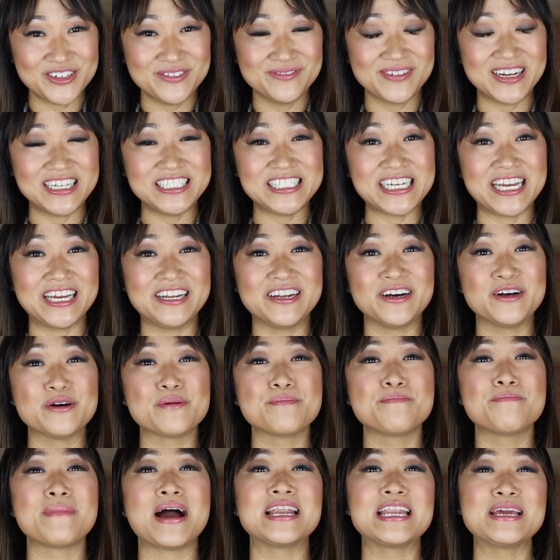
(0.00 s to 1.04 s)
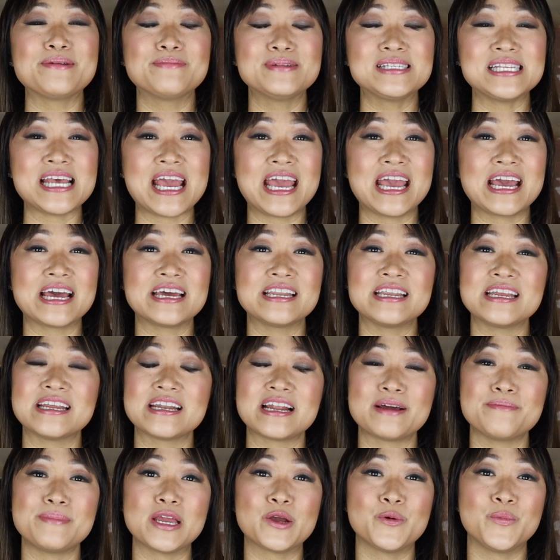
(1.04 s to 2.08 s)
new to my channel, my name is Anne
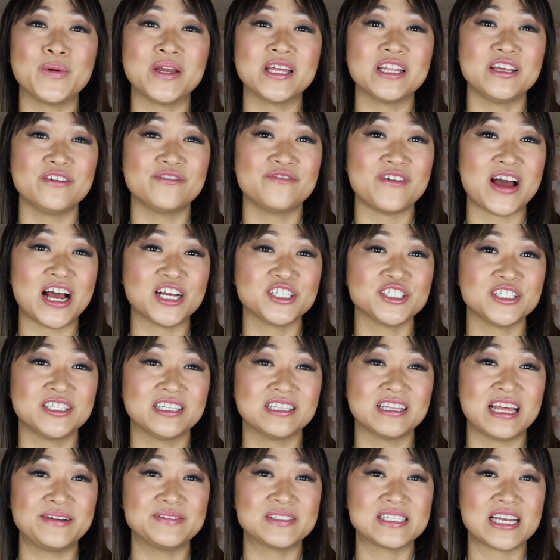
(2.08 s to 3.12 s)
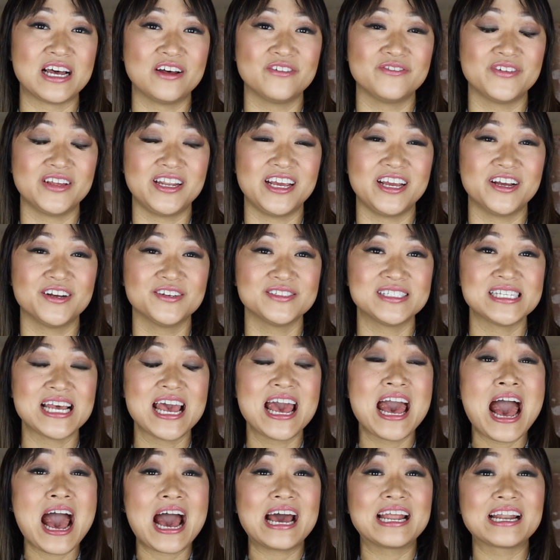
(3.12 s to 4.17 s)
and I make weekly fashion and lifestyle videos,
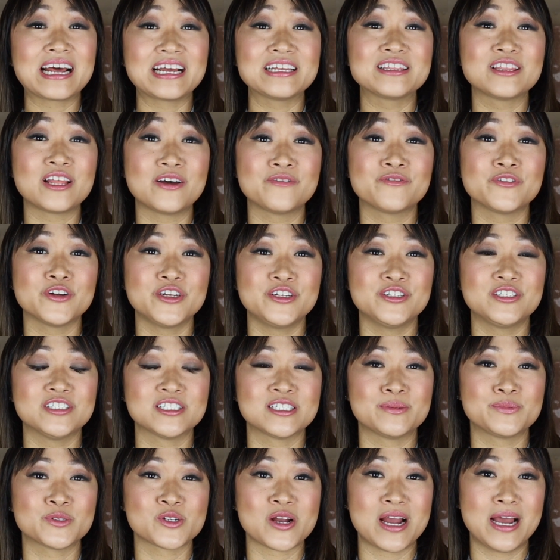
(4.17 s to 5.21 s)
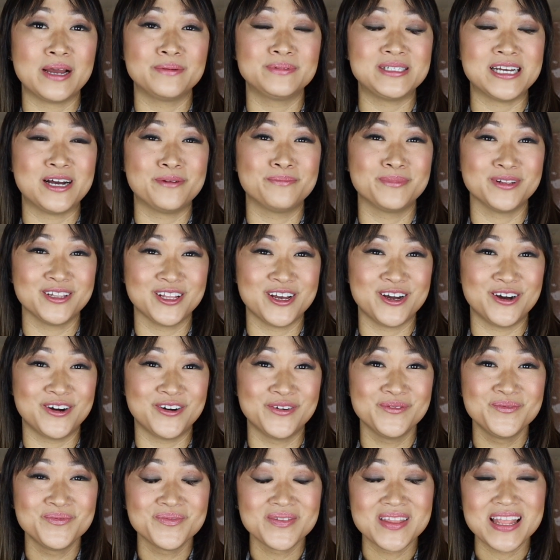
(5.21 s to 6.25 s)
and I'd love for you to subscribe down
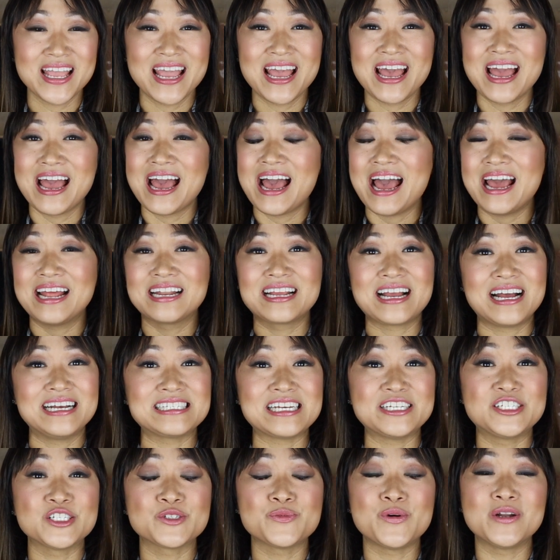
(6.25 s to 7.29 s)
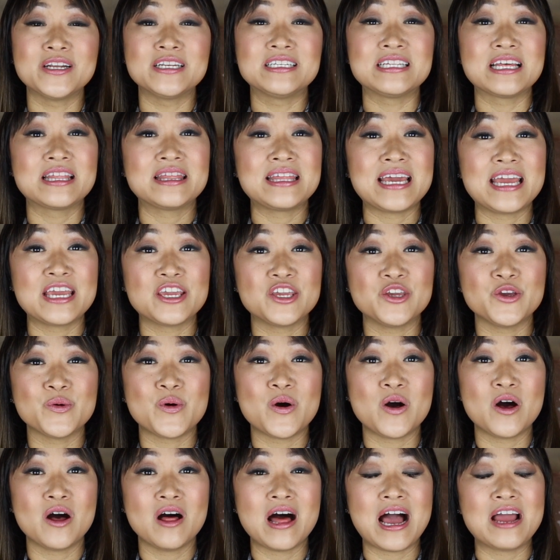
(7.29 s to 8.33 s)
below. And guys, I just wanted to thank
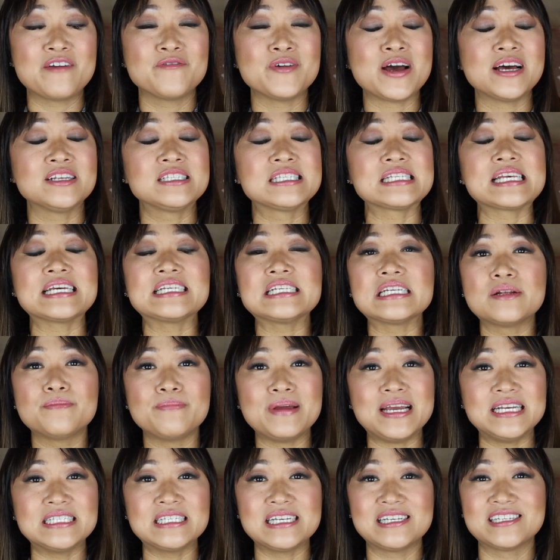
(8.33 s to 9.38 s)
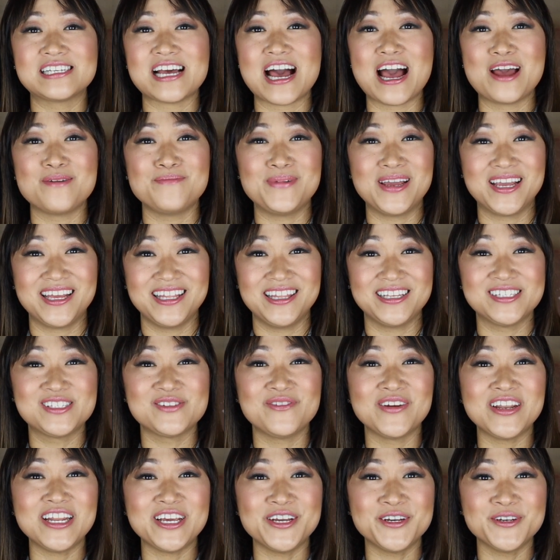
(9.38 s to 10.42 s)
you all. I've had such an amazing time making
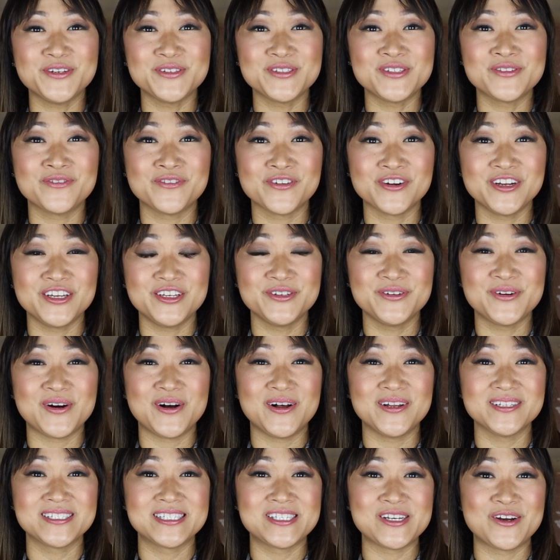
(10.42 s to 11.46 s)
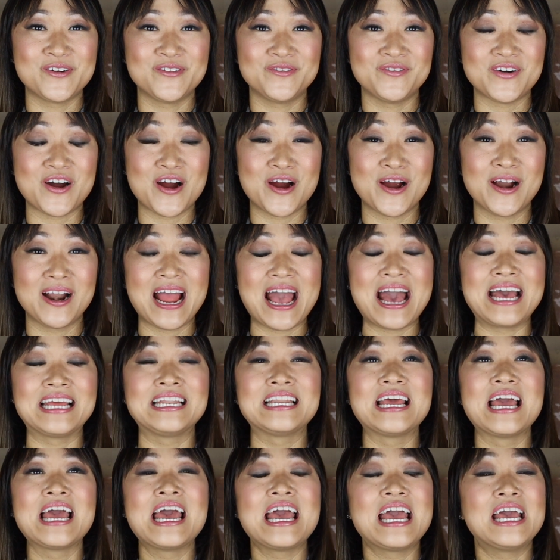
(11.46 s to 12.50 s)
these videos for you all so far.
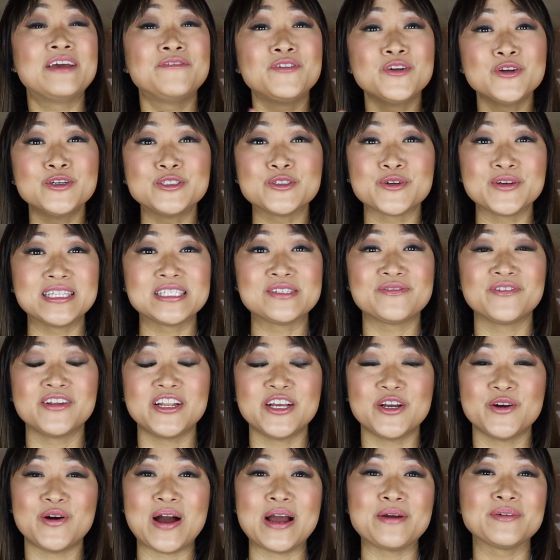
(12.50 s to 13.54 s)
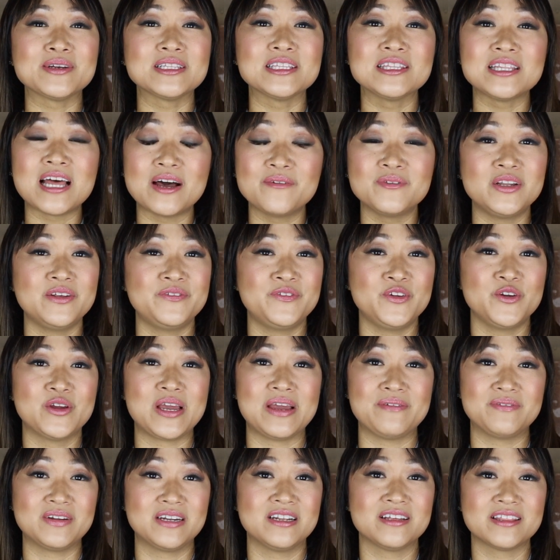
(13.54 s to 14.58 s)
And if you enjoyed this video, I would love it if you
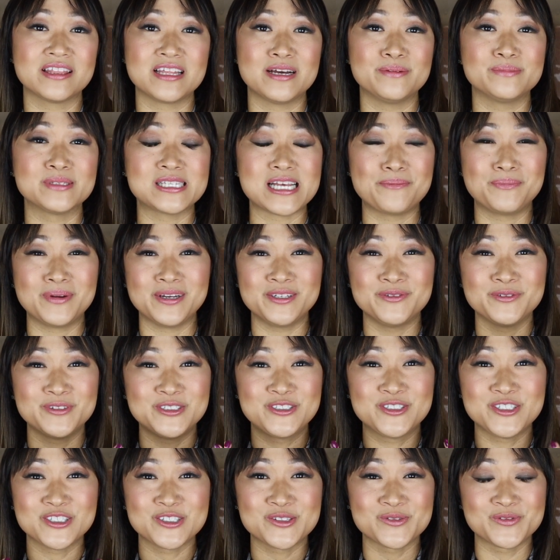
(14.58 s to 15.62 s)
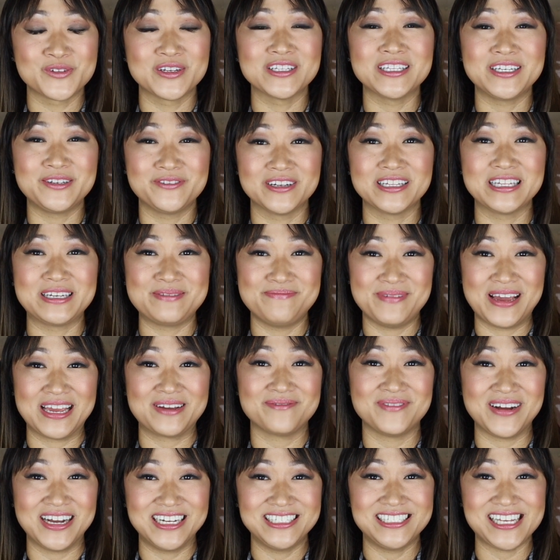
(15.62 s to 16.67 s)
gave it a thumbs up. It would just really
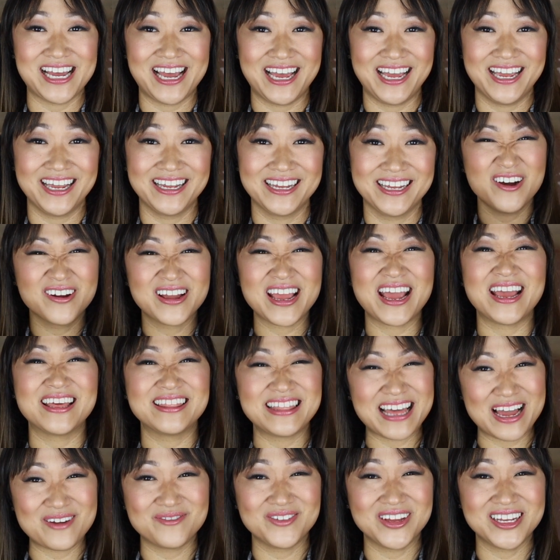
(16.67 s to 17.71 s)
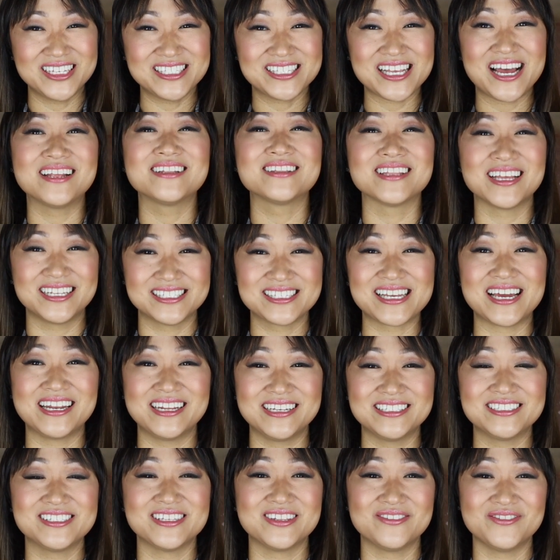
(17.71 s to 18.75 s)
make my day. Okay, that being said, let's get
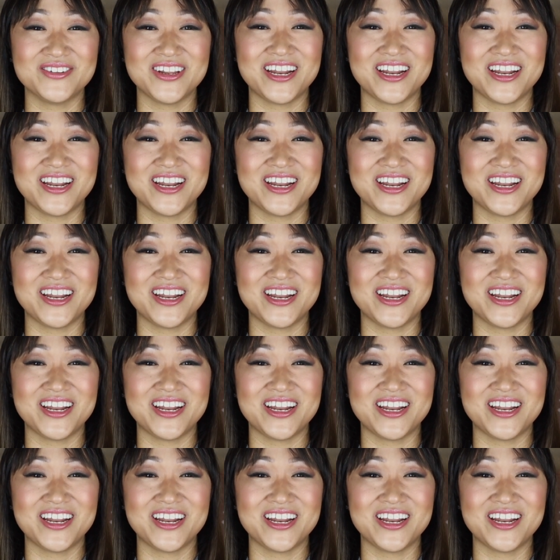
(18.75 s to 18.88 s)
into the